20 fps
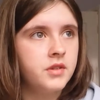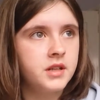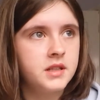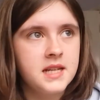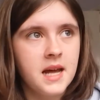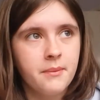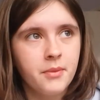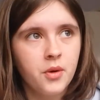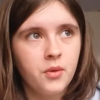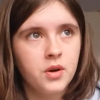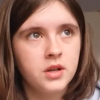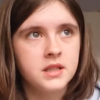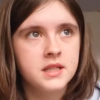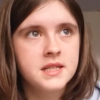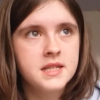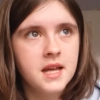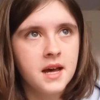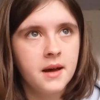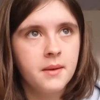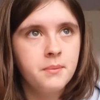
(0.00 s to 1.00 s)
except the
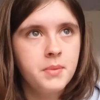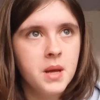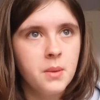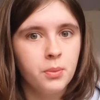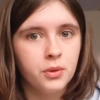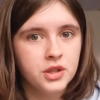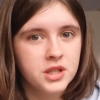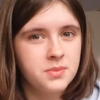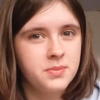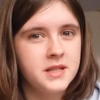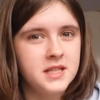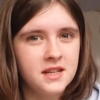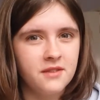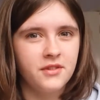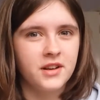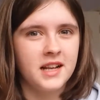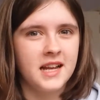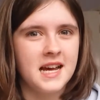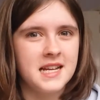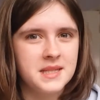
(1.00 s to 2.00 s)
ones that people
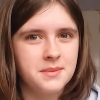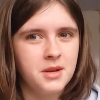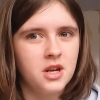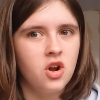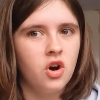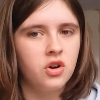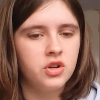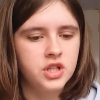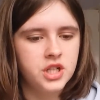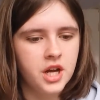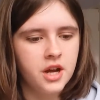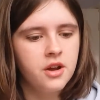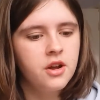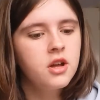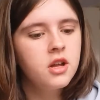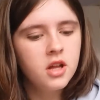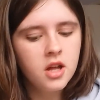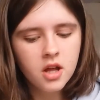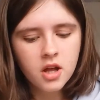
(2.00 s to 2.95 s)
specifically asked me not to.